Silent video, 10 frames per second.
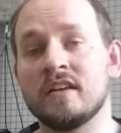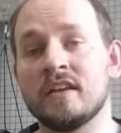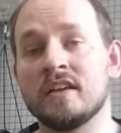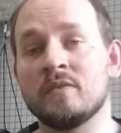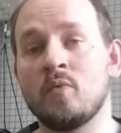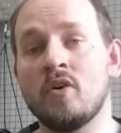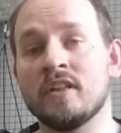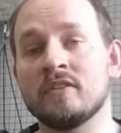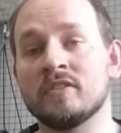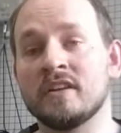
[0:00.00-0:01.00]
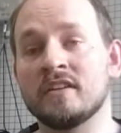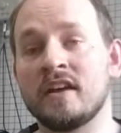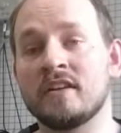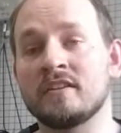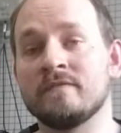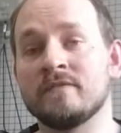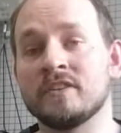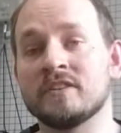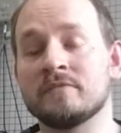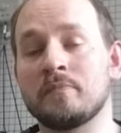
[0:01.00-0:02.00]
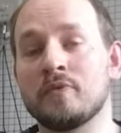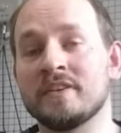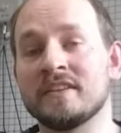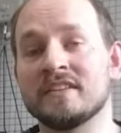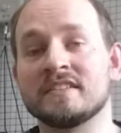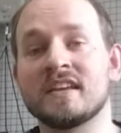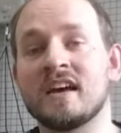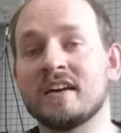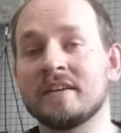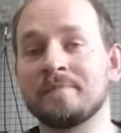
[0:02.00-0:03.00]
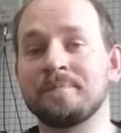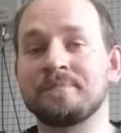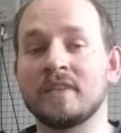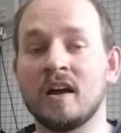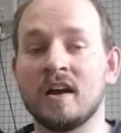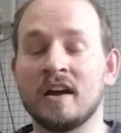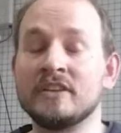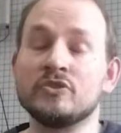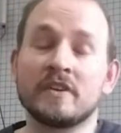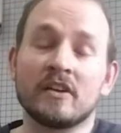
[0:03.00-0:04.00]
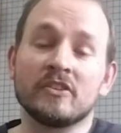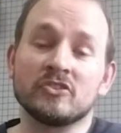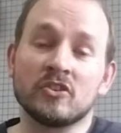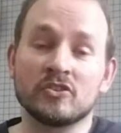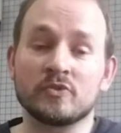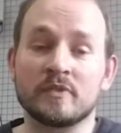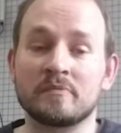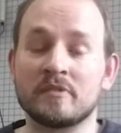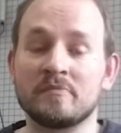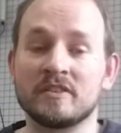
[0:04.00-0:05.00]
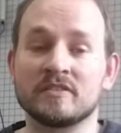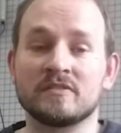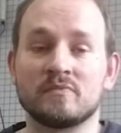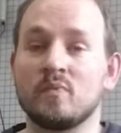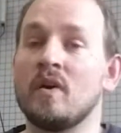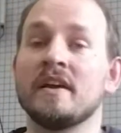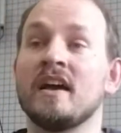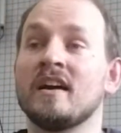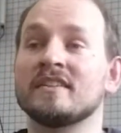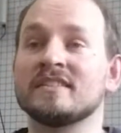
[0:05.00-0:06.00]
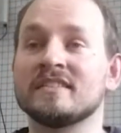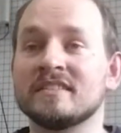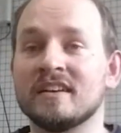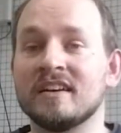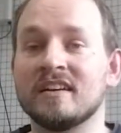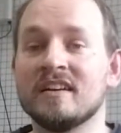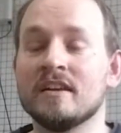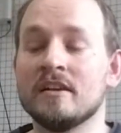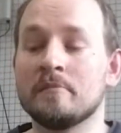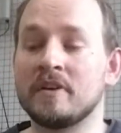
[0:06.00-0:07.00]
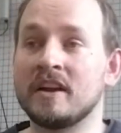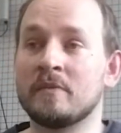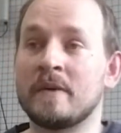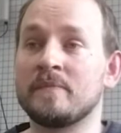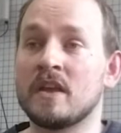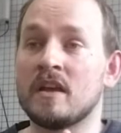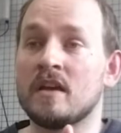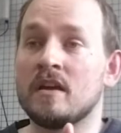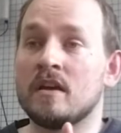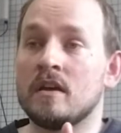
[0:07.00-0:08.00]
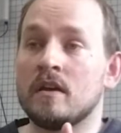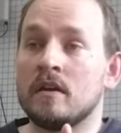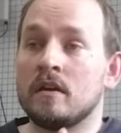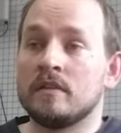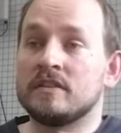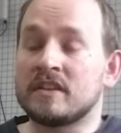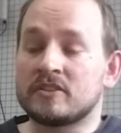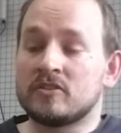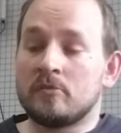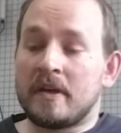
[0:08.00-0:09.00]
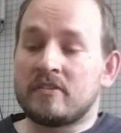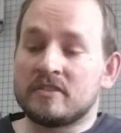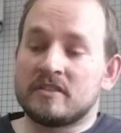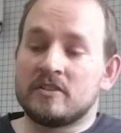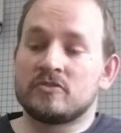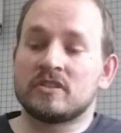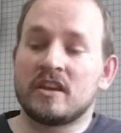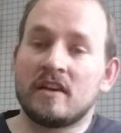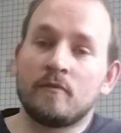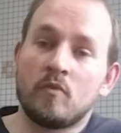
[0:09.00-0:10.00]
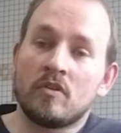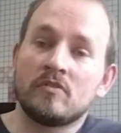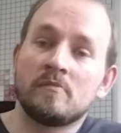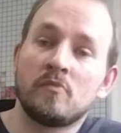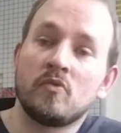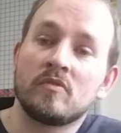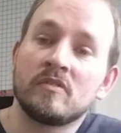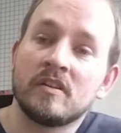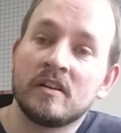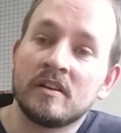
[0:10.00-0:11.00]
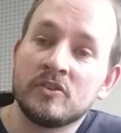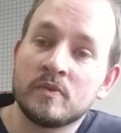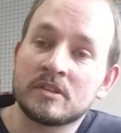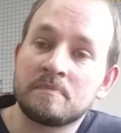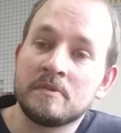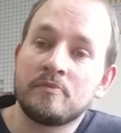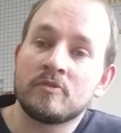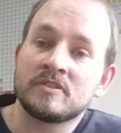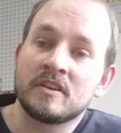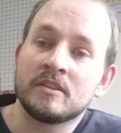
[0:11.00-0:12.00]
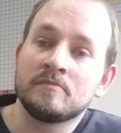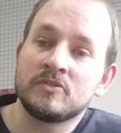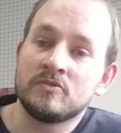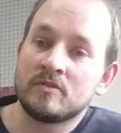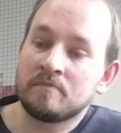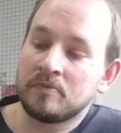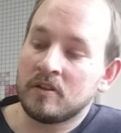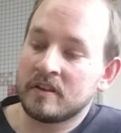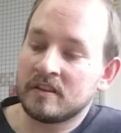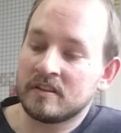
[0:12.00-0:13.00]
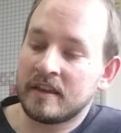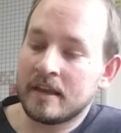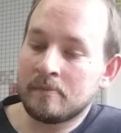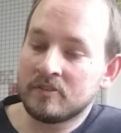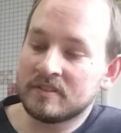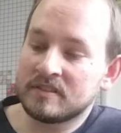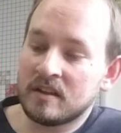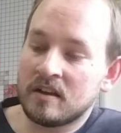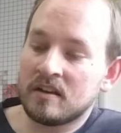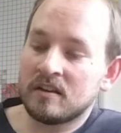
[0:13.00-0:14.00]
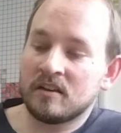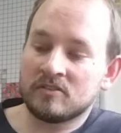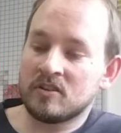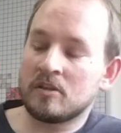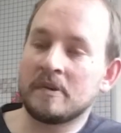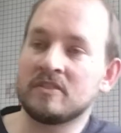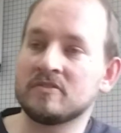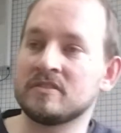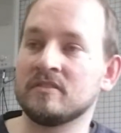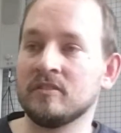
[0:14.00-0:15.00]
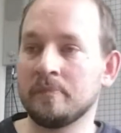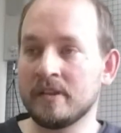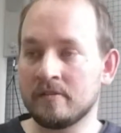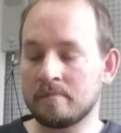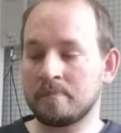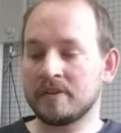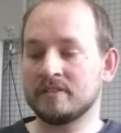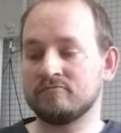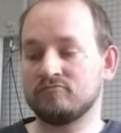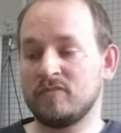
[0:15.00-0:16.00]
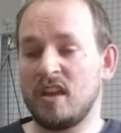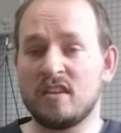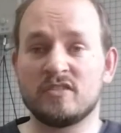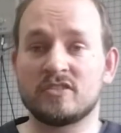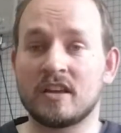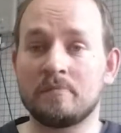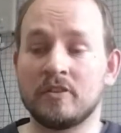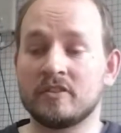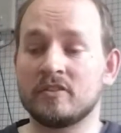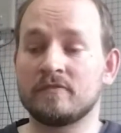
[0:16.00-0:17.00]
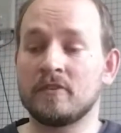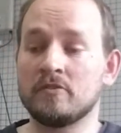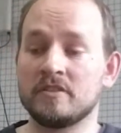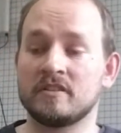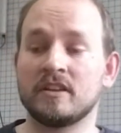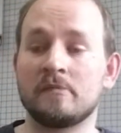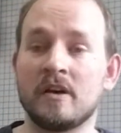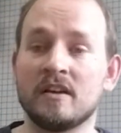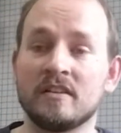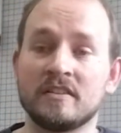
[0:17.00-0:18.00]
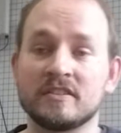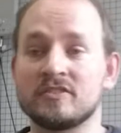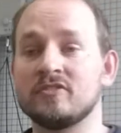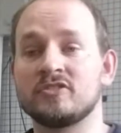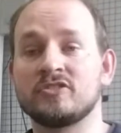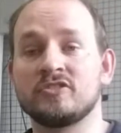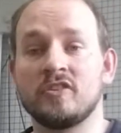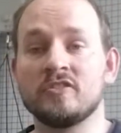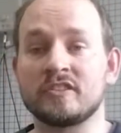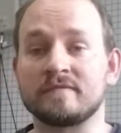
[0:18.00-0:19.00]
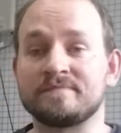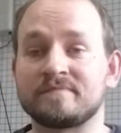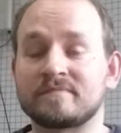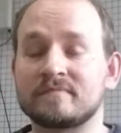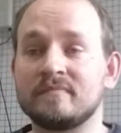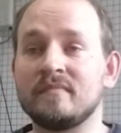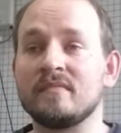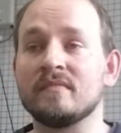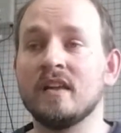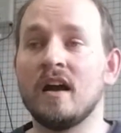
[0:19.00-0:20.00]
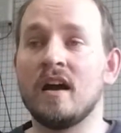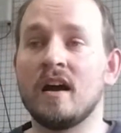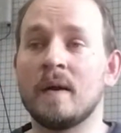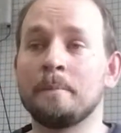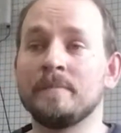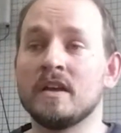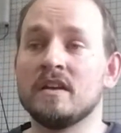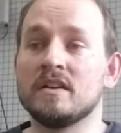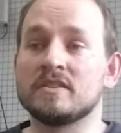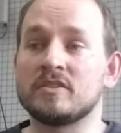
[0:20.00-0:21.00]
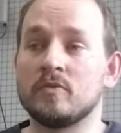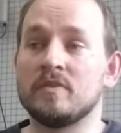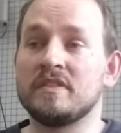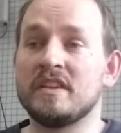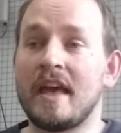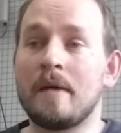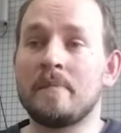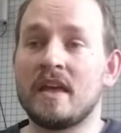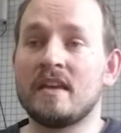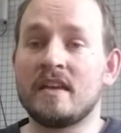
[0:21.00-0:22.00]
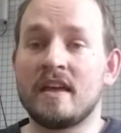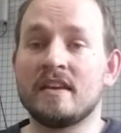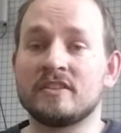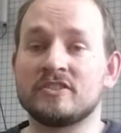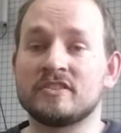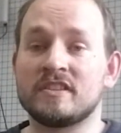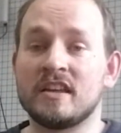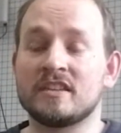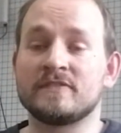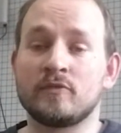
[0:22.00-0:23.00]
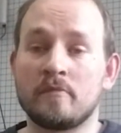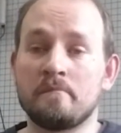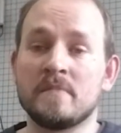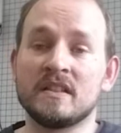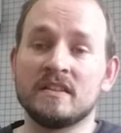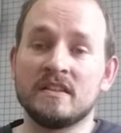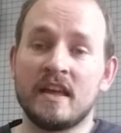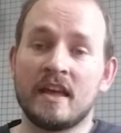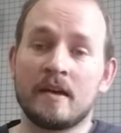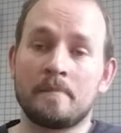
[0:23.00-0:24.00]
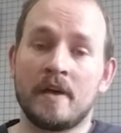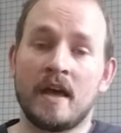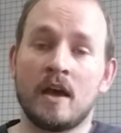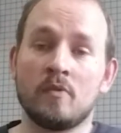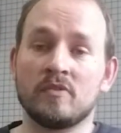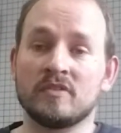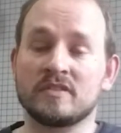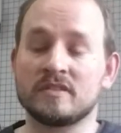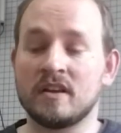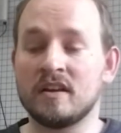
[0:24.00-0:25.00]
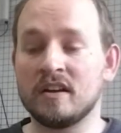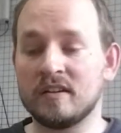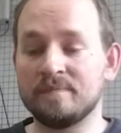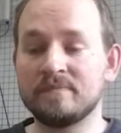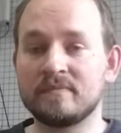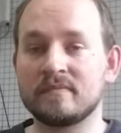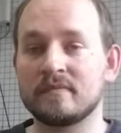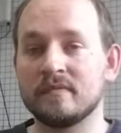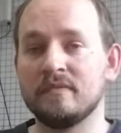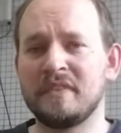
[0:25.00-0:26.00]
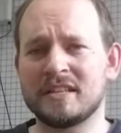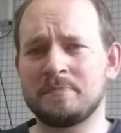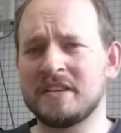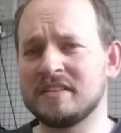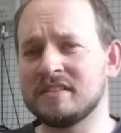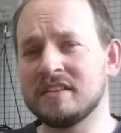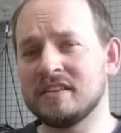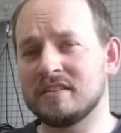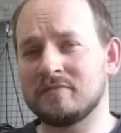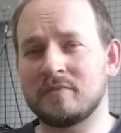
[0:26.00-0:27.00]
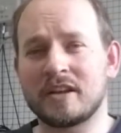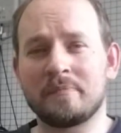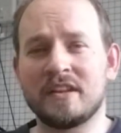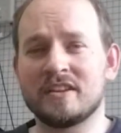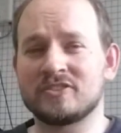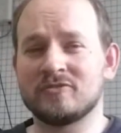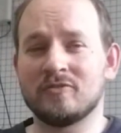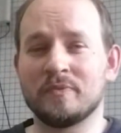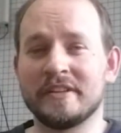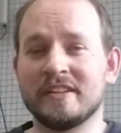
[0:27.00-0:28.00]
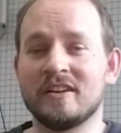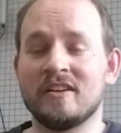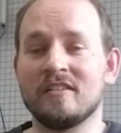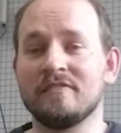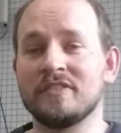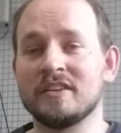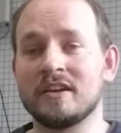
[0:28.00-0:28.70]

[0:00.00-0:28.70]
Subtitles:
a wall outlet at a convenient point in time. I do carry a charger with me because why not? But anyway, these external batteries, they usually have one or more USB ports on them, so you can plug in cables. I'll talk about those in a little bit, but yeah, you just kind of plug in your phone, you click them on, and they start charging. The MAH stands for milliamp hours. That's basically a recommendation or a reading of the